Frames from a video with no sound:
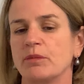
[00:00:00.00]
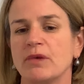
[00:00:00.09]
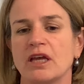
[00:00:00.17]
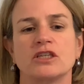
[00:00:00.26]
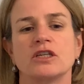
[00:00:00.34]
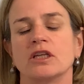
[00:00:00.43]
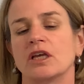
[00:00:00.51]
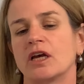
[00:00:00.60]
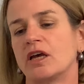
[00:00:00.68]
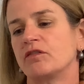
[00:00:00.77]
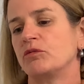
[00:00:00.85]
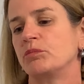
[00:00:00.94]
imagining I
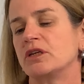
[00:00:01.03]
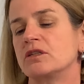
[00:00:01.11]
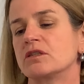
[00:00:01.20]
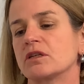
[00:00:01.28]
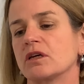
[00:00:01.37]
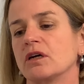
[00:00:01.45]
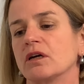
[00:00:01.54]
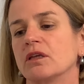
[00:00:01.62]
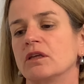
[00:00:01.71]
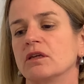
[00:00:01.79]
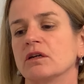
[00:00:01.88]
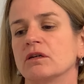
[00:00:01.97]
have a big scar
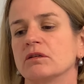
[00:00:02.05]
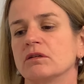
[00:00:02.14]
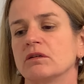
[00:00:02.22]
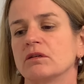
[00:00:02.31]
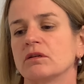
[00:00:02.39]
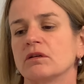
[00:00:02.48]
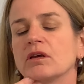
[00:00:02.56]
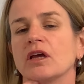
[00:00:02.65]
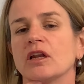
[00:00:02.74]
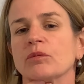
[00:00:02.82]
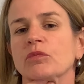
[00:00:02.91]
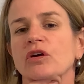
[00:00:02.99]
here and
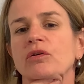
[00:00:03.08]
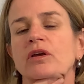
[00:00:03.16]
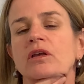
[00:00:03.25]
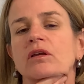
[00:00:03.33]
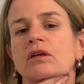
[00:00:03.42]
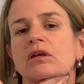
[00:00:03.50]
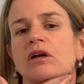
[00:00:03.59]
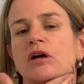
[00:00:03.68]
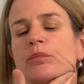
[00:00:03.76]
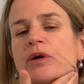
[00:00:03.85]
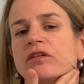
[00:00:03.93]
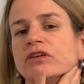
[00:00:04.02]
I'm going
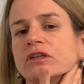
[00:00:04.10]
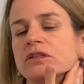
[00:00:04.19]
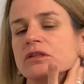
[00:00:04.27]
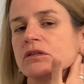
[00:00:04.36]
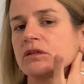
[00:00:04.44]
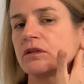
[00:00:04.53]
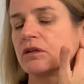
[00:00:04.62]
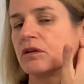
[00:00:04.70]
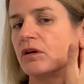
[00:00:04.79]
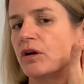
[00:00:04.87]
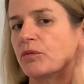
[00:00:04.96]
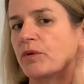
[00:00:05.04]
above it,
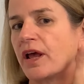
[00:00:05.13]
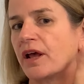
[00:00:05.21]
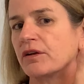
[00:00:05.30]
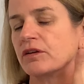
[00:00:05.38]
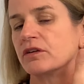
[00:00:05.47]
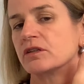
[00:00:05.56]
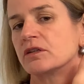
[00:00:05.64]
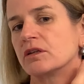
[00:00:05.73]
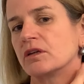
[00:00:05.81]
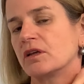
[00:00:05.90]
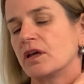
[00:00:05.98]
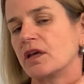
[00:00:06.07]
around it,
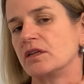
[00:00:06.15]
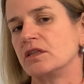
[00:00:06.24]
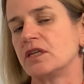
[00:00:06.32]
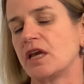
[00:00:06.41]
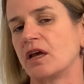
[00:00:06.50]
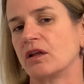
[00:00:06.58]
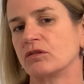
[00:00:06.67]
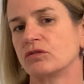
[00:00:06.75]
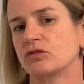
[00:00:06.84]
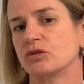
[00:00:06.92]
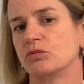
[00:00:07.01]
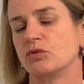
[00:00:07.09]
and down
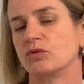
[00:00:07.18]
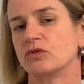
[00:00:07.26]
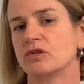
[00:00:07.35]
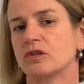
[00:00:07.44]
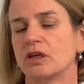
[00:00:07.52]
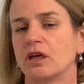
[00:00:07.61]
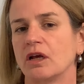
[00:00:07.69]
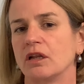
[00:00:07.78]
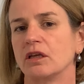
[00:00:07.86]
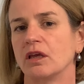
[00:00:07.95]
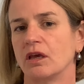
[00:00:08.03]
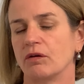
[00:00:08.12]
towards the
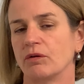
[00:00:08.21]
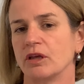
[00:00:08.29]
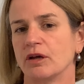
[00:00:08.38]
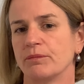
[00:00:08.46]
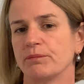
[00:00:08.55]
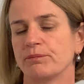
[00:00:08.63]
gully area.